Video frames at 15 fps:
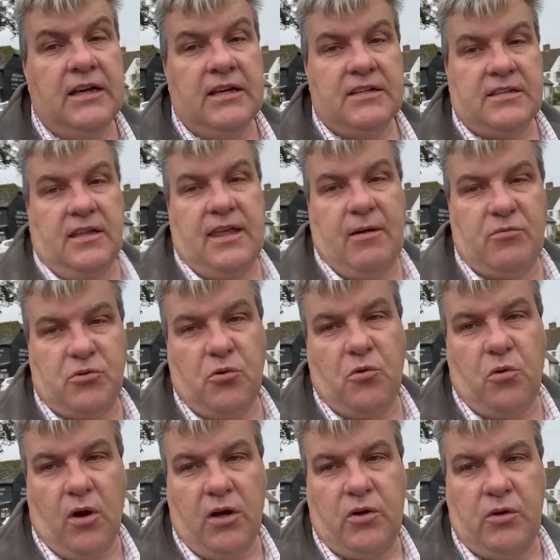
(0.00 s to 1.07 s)
So that was all
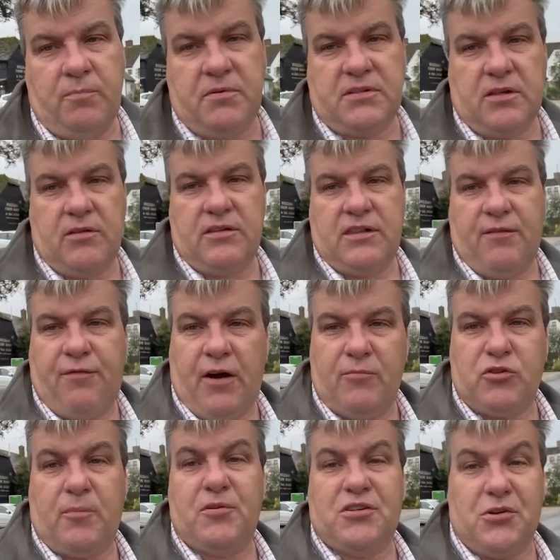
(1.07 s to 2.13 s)
quite good. But so the farm
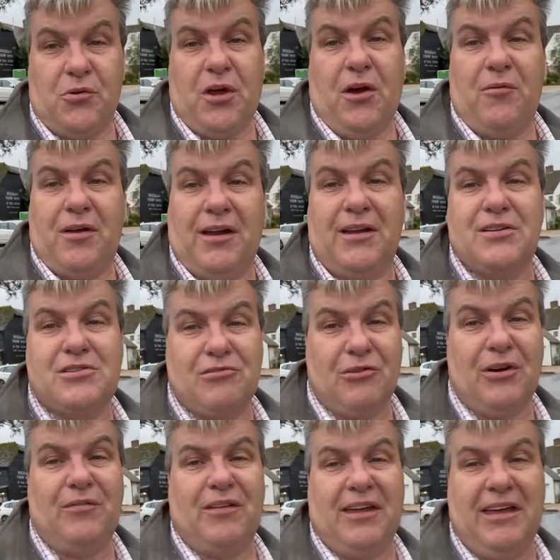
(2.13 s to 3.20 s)
shop is still going and it's
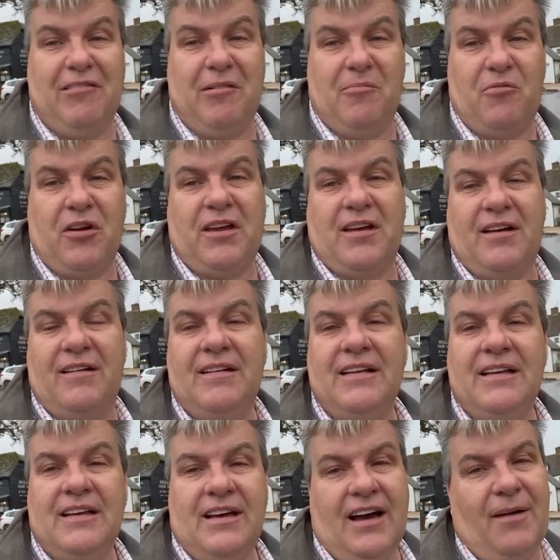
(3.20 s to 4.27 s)
thriving here in Bredgar.
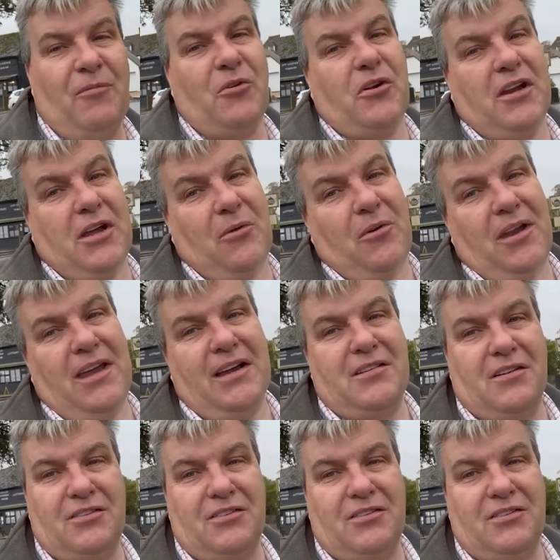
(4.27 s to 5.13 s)
I'm not going to go in there because